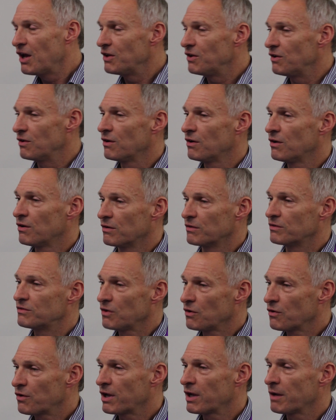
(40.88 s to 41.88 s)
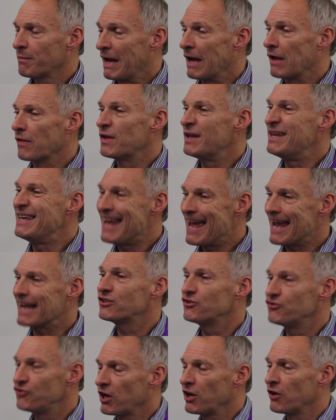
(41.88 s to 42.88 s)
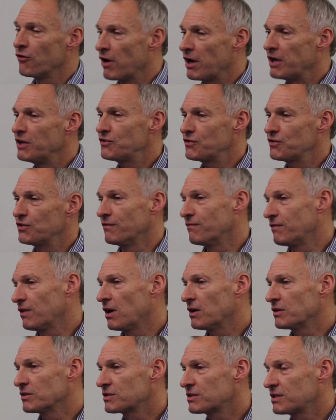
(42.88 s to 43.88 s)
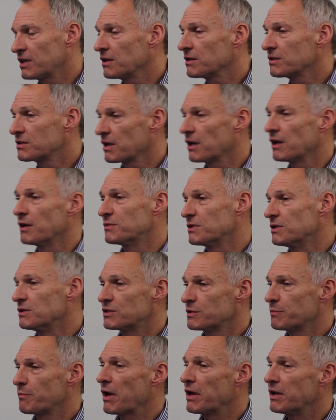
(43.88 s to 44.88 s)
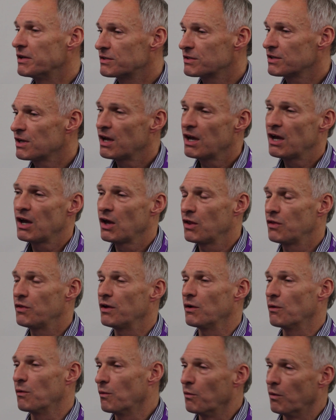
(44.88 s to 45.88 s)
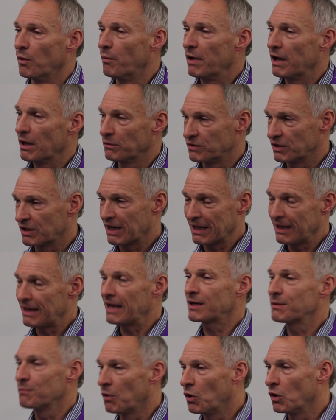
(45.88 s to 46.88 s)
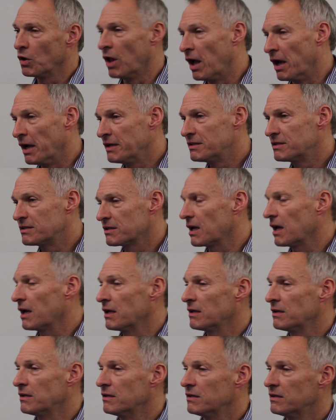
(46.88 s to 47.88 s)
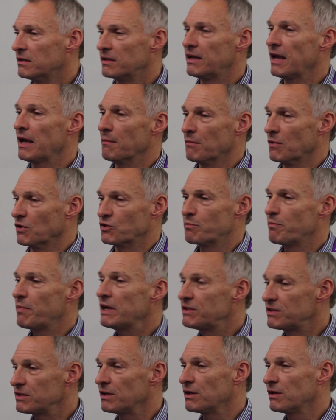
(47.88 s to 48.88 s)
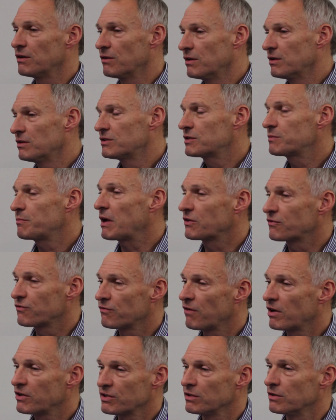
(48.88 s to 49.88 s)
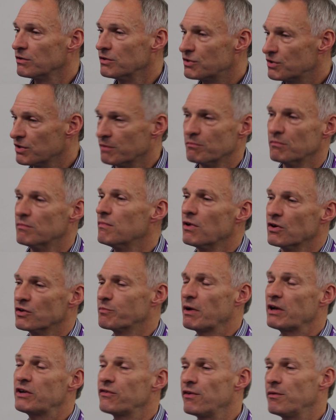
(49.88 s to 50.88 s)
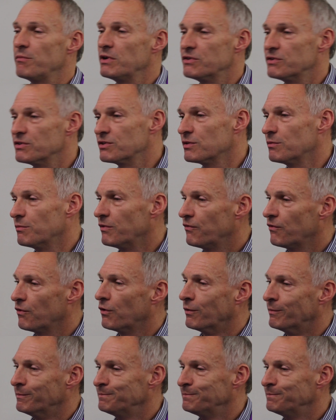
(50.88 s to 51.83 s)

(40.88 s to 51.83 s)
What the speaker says: you're talking about the next generation of large telescopes in space that will be able to collect more light and get much better spectral resolution, much better images than before.